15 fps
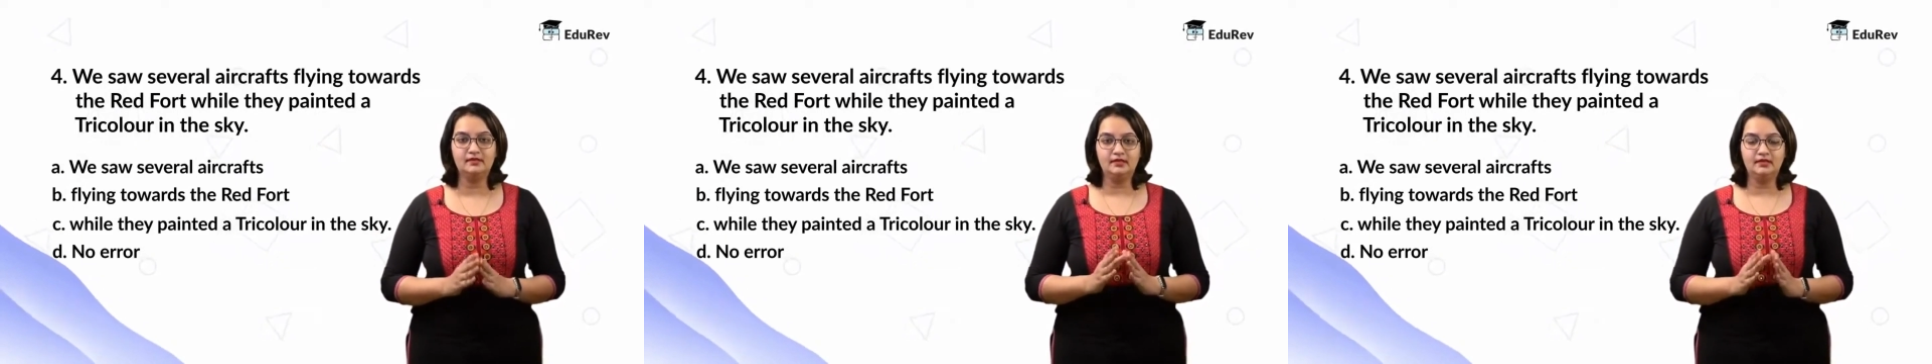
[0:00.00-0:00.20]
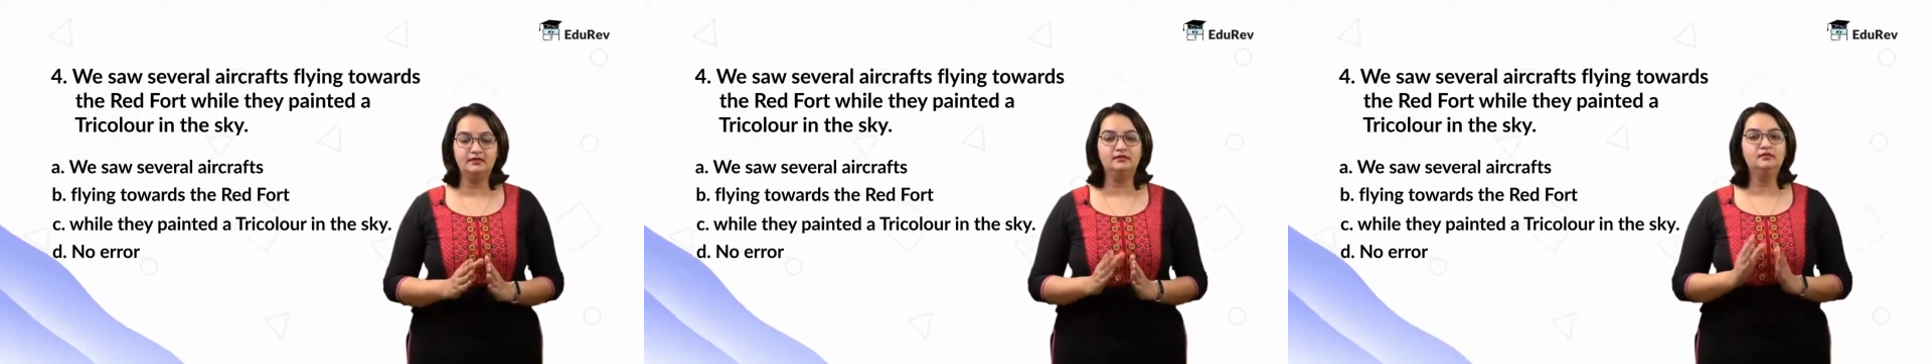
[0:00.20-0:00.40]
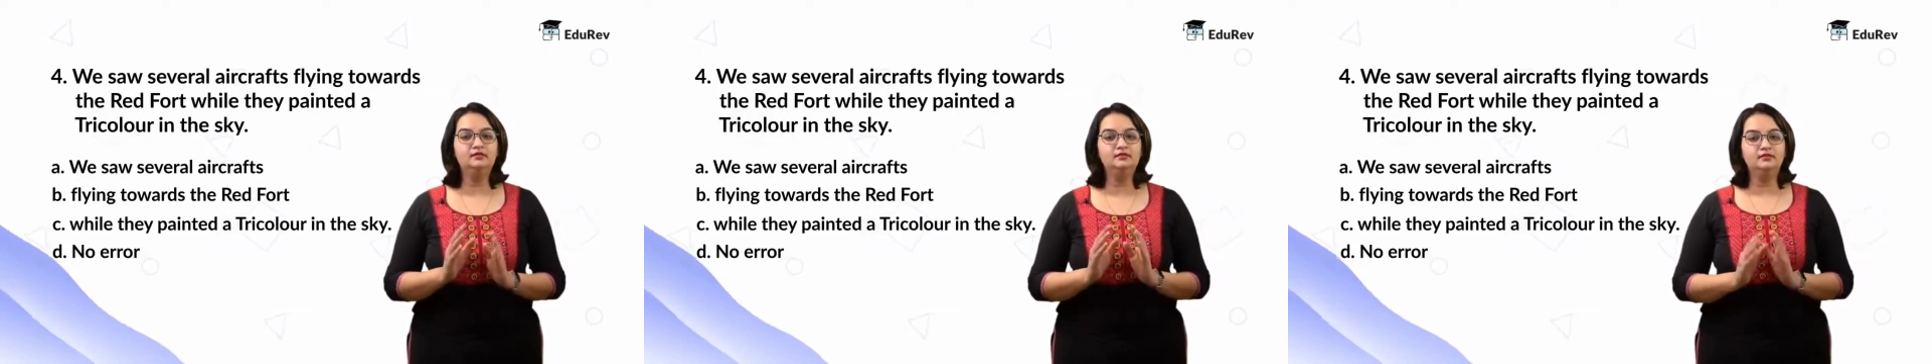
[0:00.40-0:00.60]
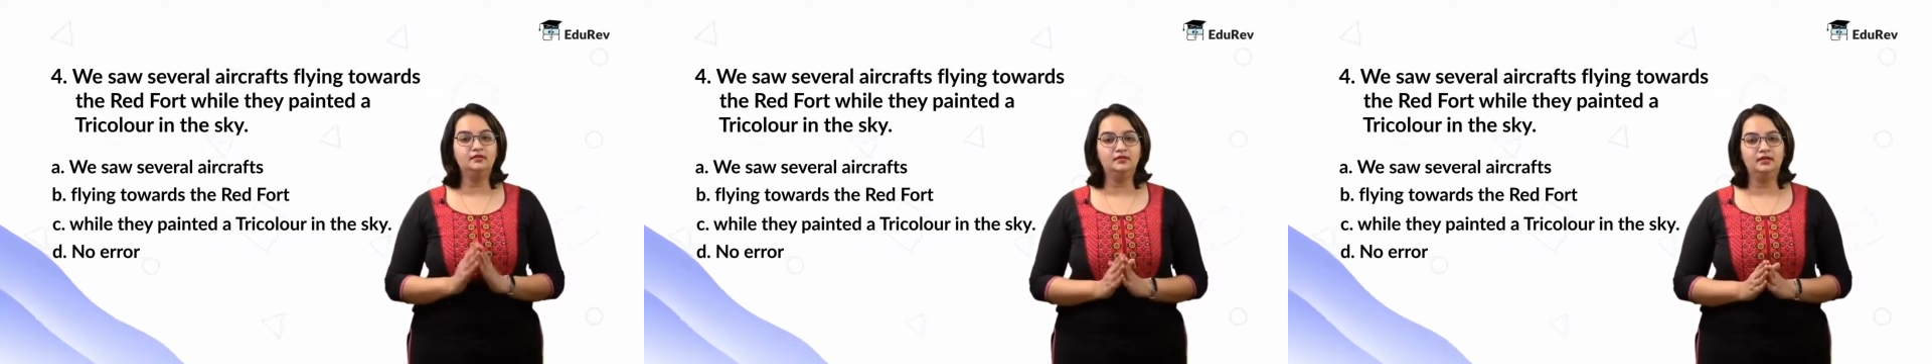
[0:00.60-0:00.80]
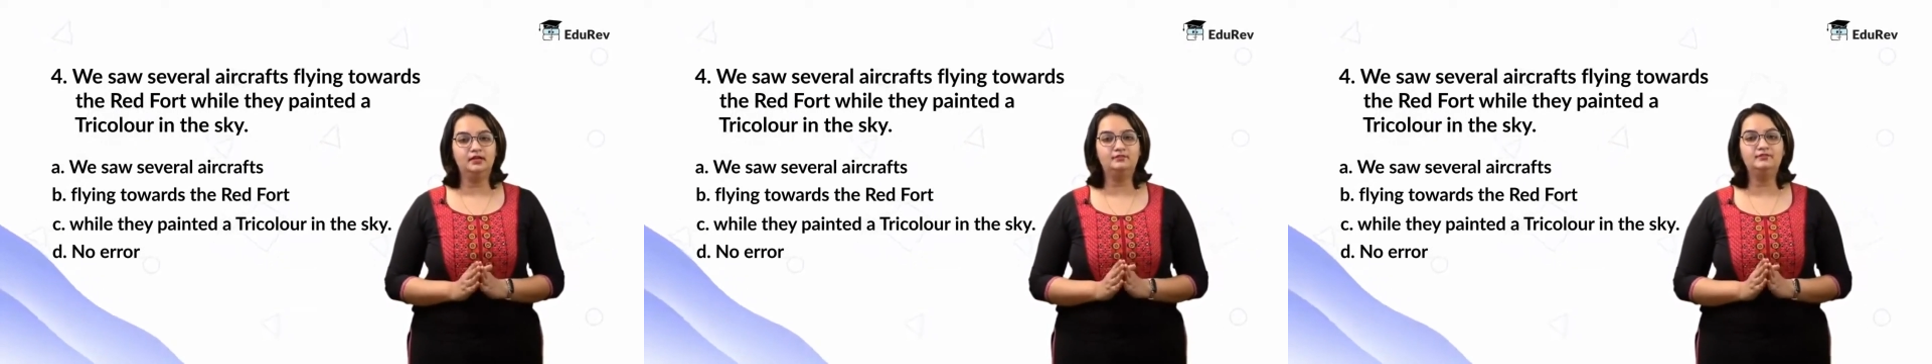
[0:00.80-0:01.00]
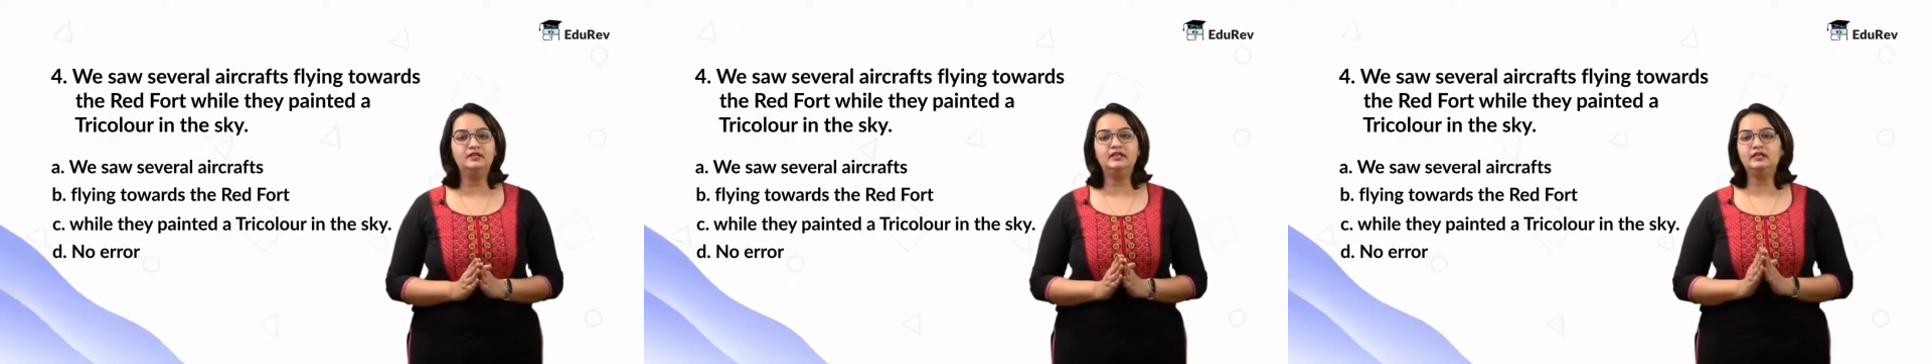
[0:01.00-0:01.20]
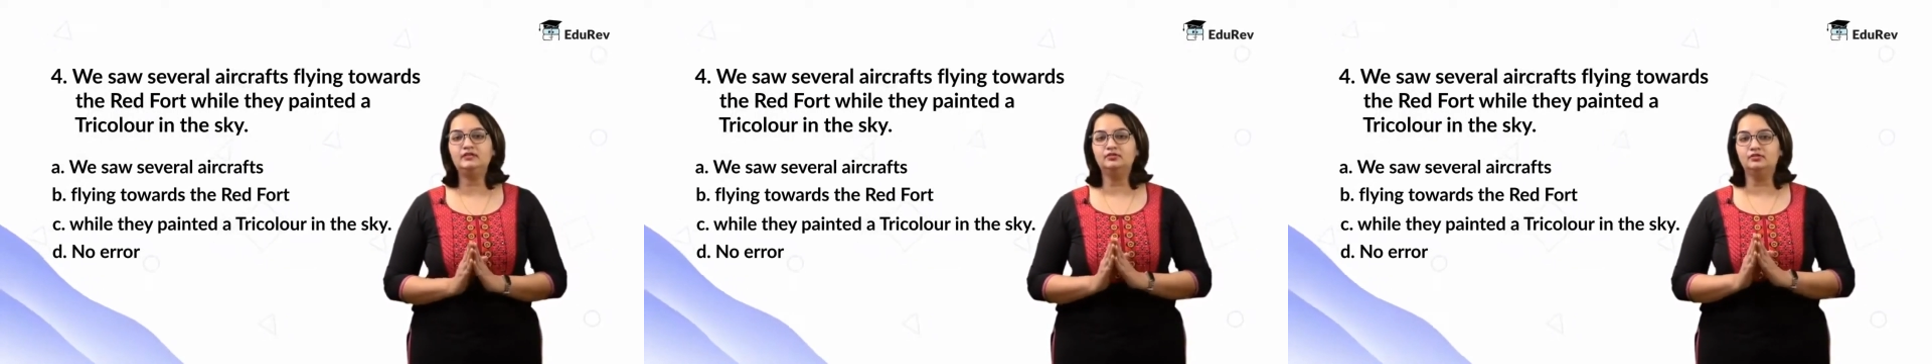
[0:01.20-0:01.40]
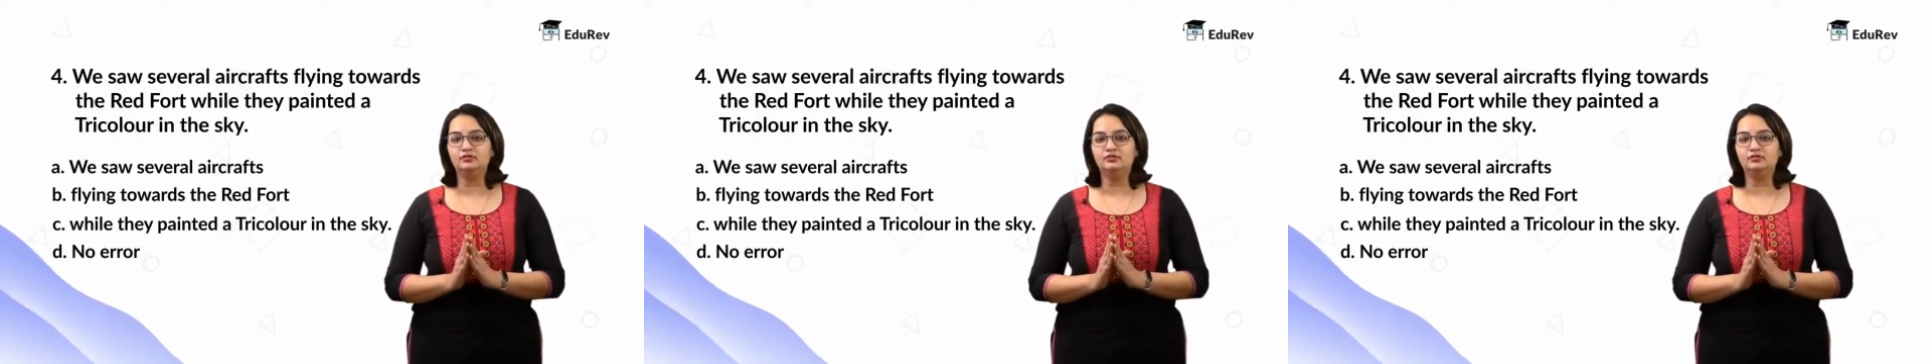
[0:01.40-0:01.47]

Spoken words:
Here, if we take a